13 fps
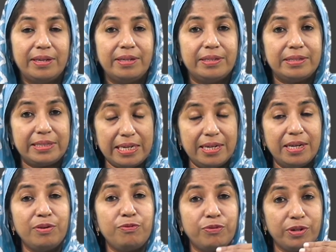Taken
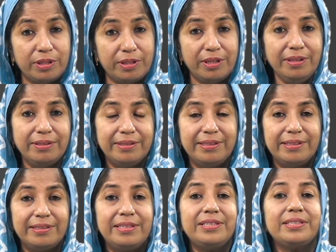further,
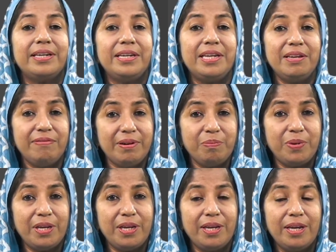this can even
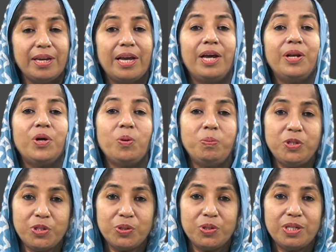be an
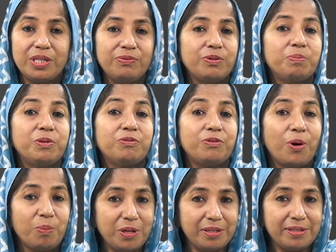opportunity for
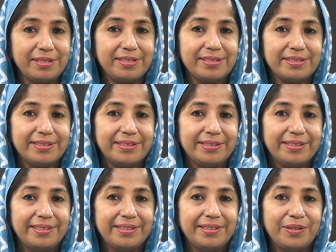performance,
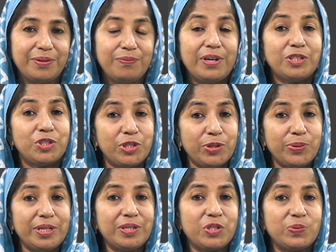where
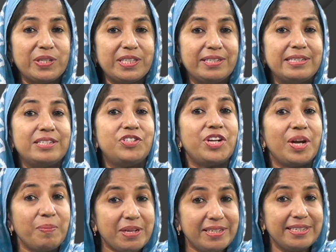students with
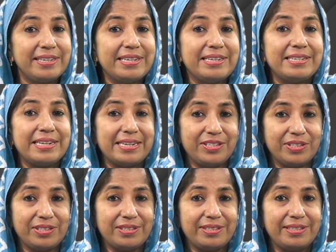dramatic
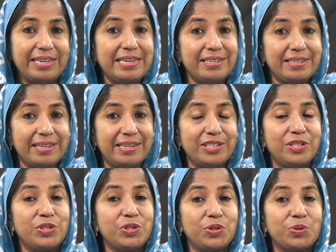intelligence, the
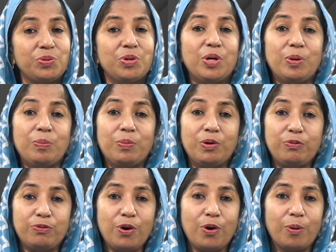intelligence to
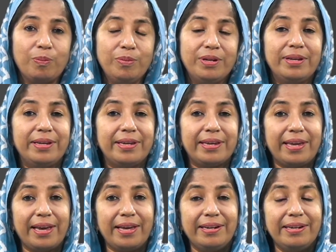perform,
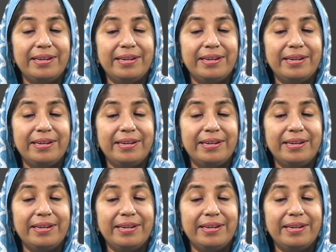can